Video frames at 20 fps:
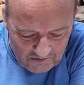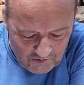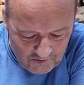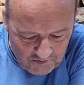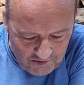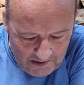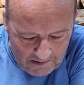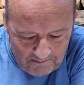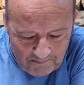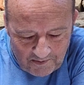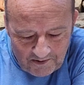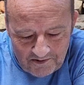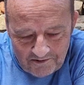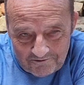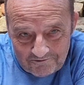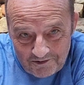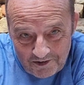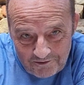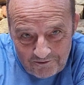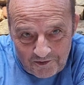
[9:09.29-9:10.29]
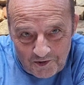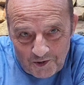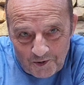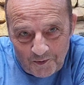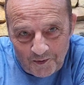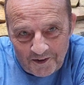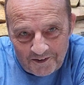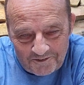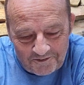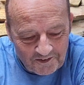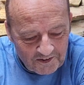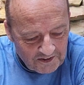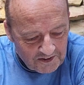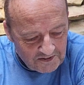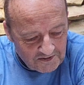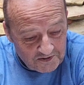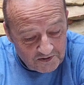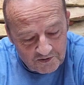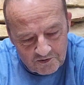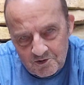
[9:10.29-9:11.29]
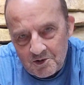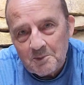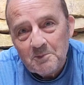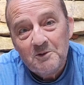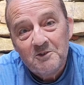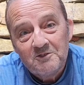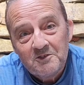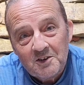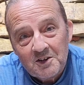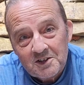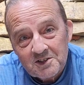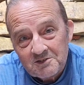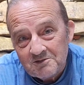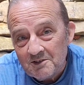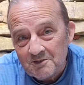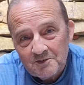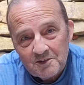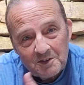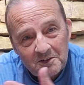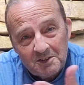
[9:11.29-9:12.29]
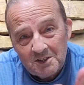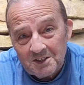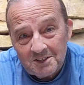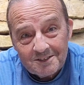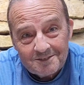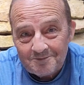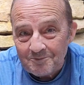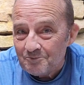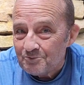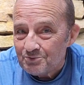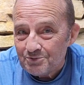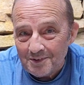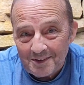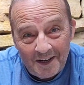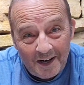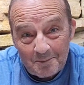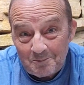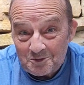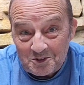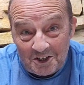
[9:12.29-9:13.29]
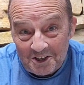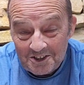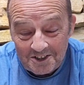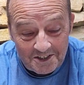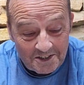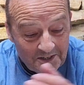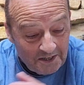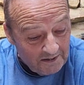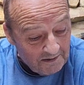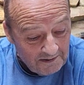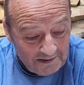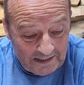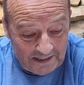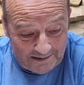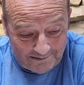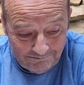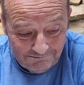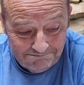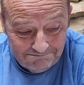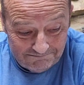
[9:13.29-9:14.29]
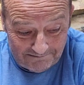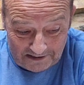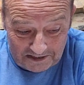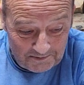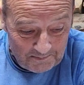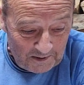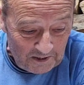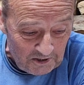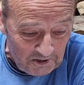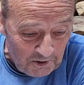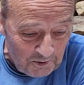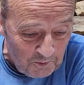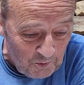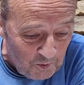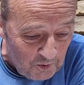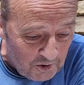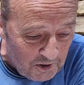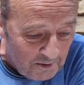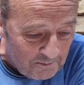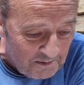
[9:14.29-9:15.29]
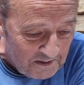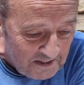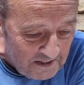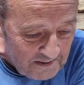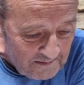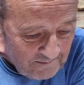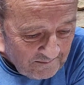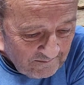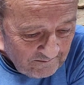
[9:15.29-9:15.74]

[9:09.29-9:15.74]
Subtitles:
Trip review advisor. Trip advisor review. Yeah, I'm tired. It's been a long walk up here.